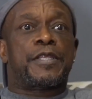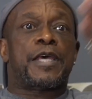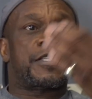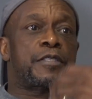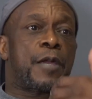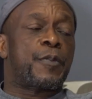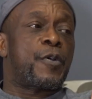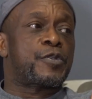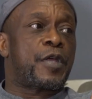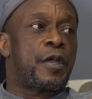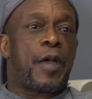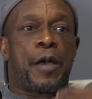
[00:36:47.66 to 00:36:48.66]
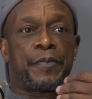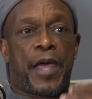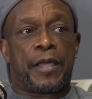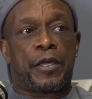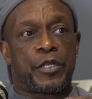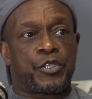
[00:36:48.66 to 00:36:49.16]
see, that's the type of person I am. I'm
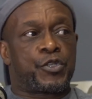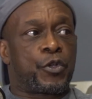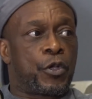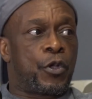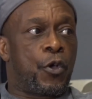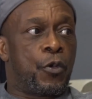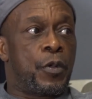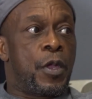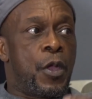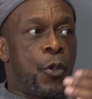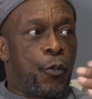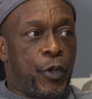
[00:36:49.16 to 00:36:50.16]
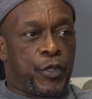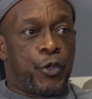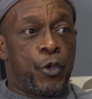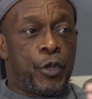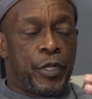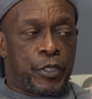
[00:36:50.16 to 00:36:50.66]
not going to sugarcoat. When
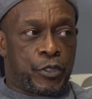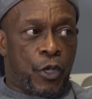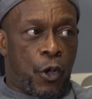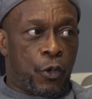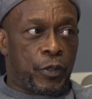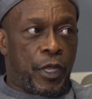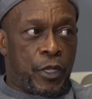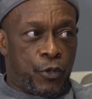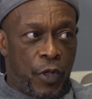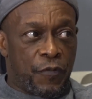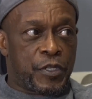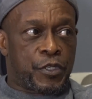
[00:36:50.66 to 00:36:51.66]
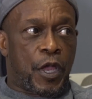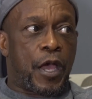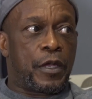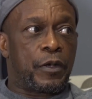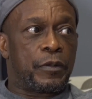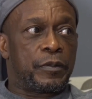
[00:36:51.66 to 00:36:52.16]
you're an adult and you have a
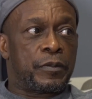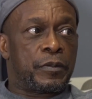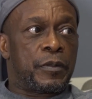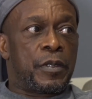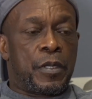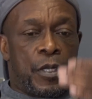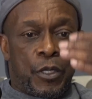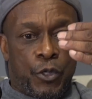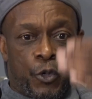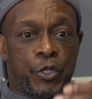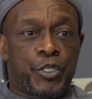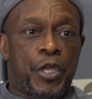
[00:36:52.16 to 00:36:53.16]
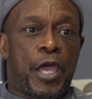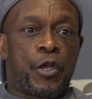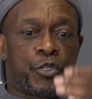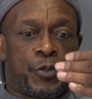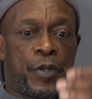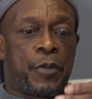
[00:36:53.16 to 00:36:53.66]
child, your
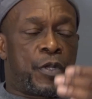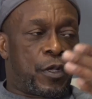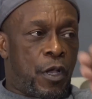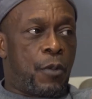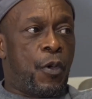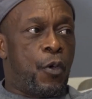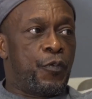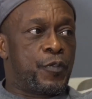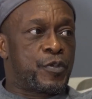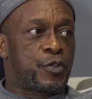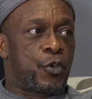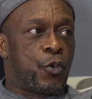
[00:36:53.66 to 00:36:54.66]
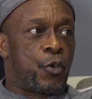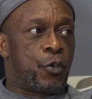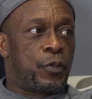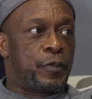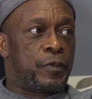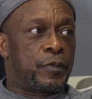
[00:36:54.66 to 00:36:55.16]
child should be able to come home from
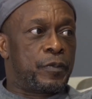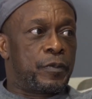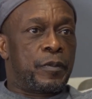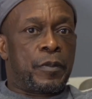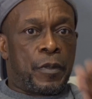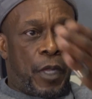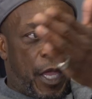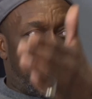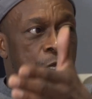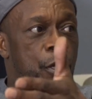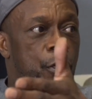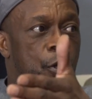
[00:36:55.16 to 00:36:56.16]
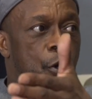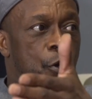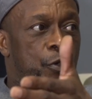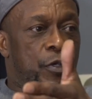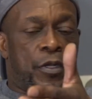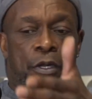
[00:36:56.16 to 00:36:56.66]
school, hang their
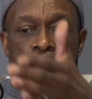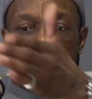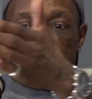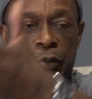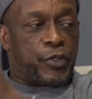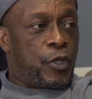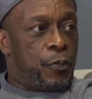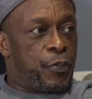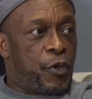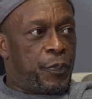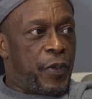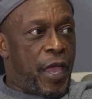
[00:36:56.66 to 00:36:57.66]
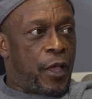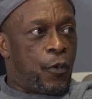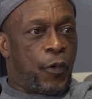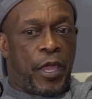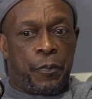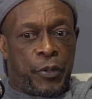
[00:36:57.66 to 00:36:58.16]
coat, put their book bag
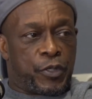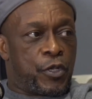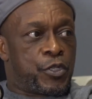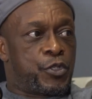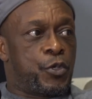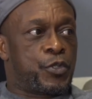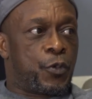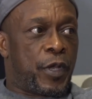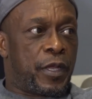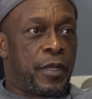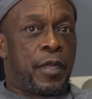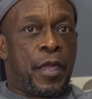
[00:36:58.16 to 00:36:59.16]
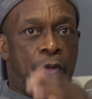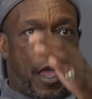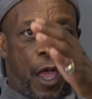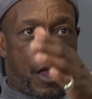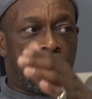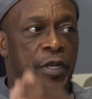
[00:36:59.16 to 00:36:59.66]
away, put their shoes away.
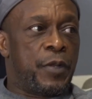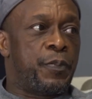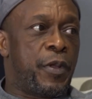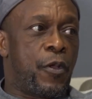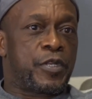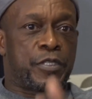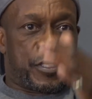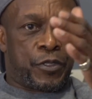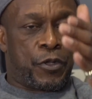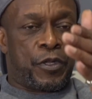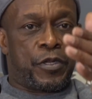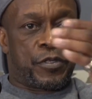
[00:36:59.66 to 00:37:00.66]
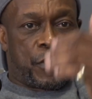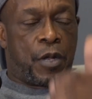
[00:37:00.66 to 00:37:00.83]
How many parents let their kids